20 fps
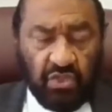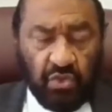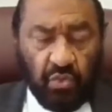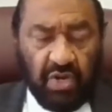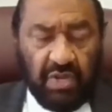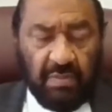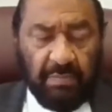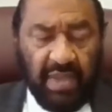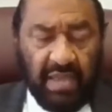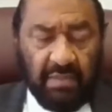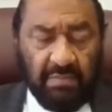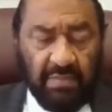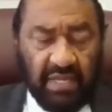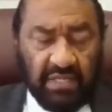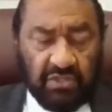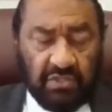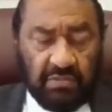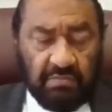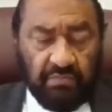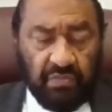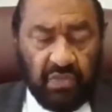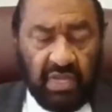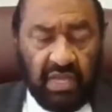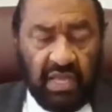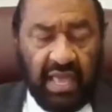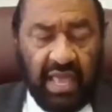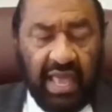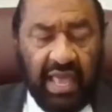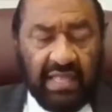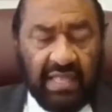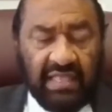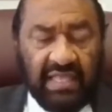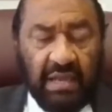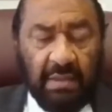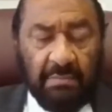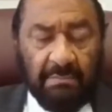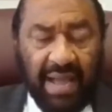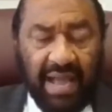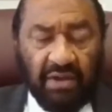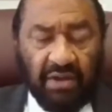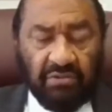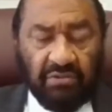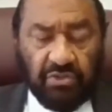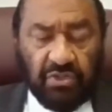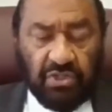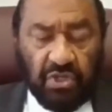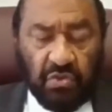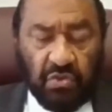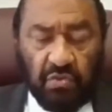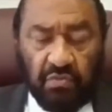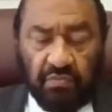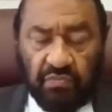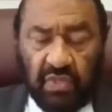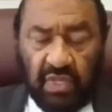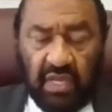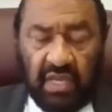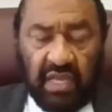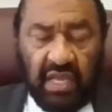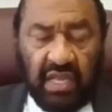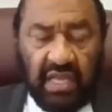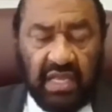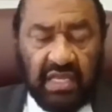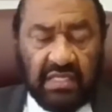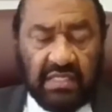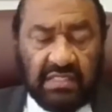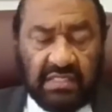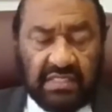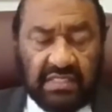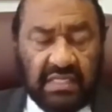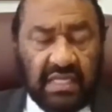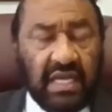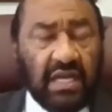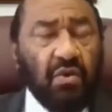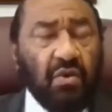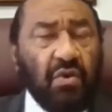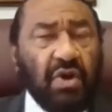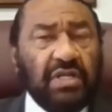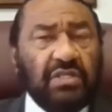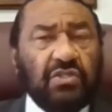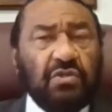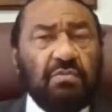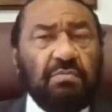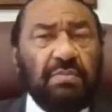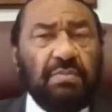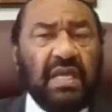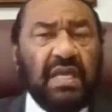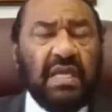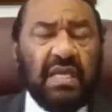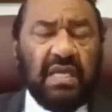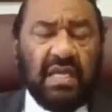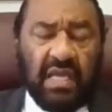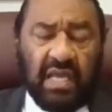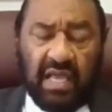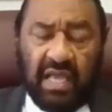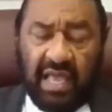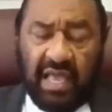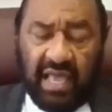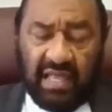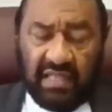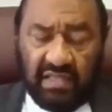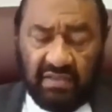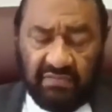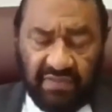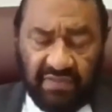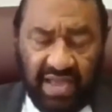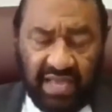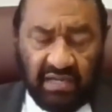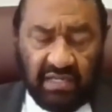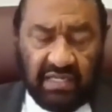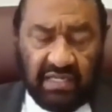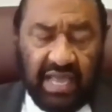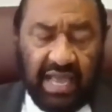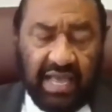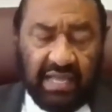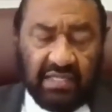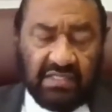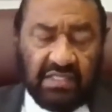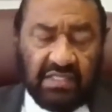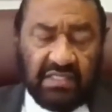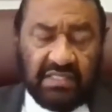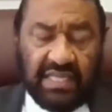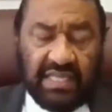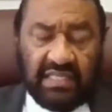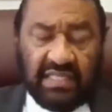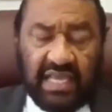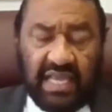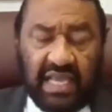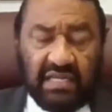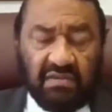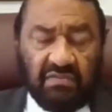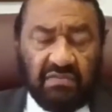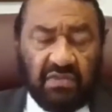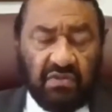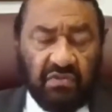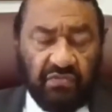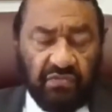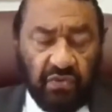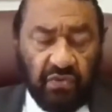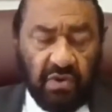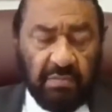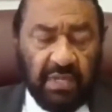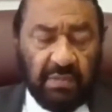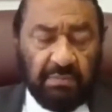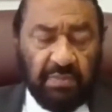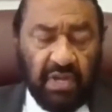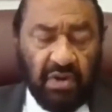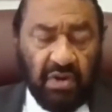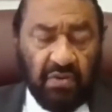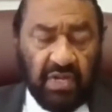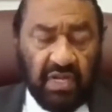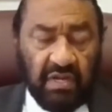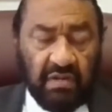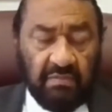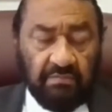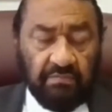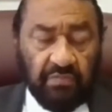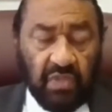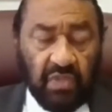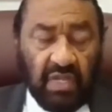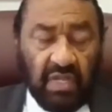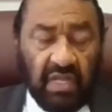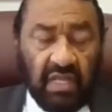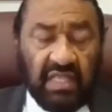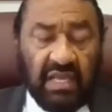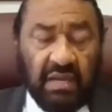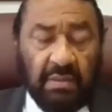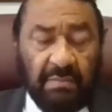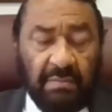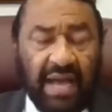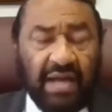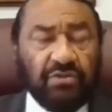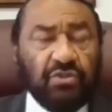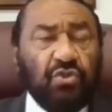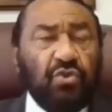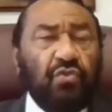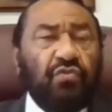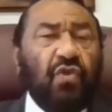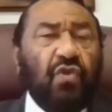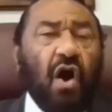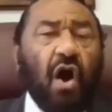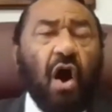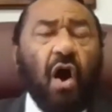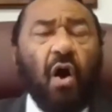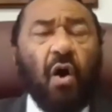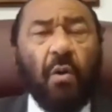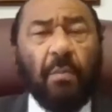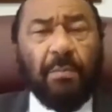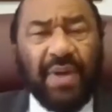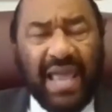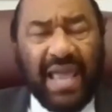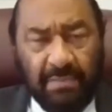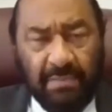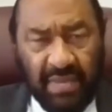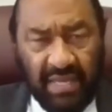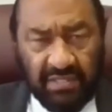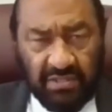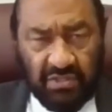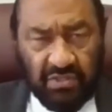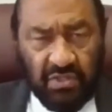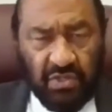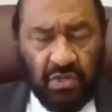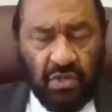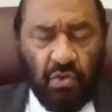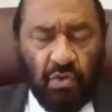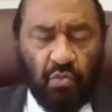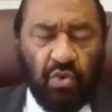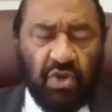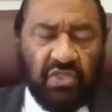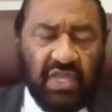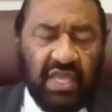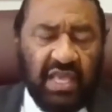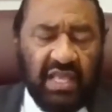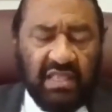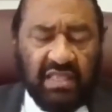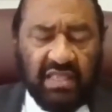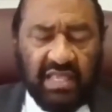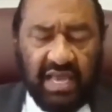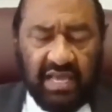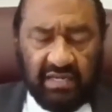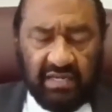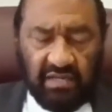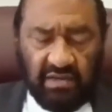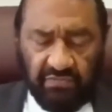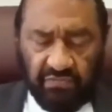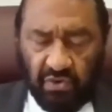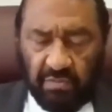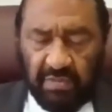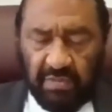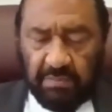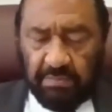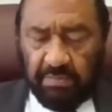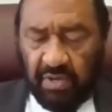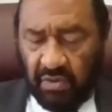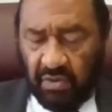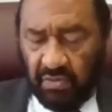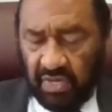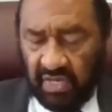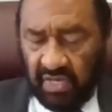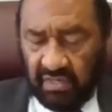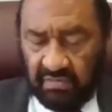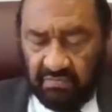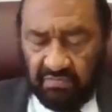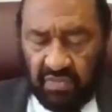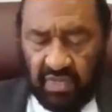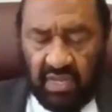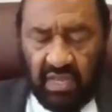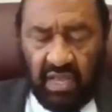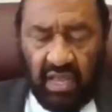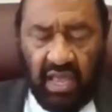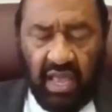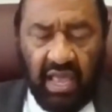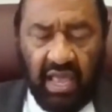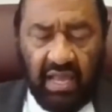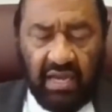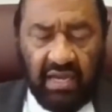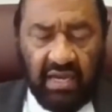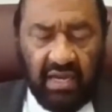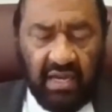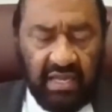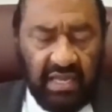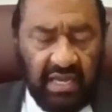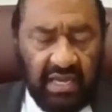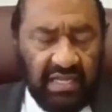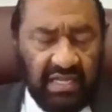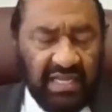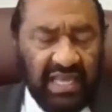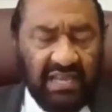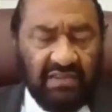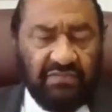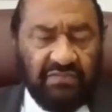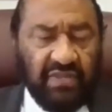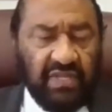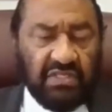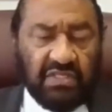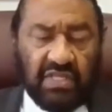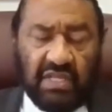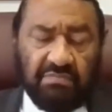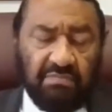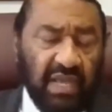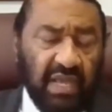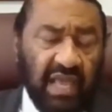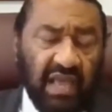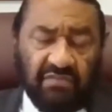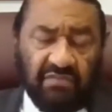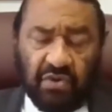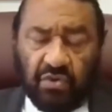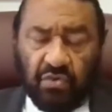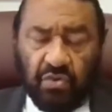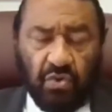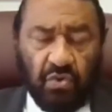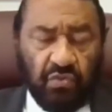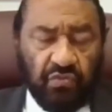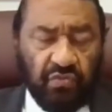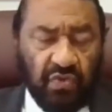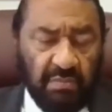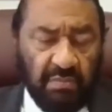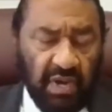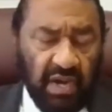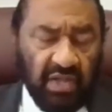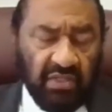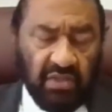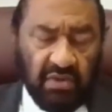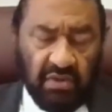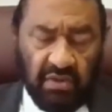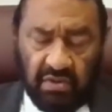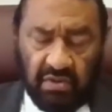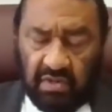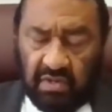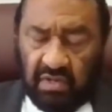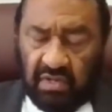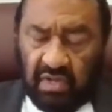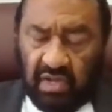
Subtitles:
three payments. And the amount due is going to be in the final analysis at the end of the deferment period, the amount due for all payments within that deferment period and any late fees that may have accrued from other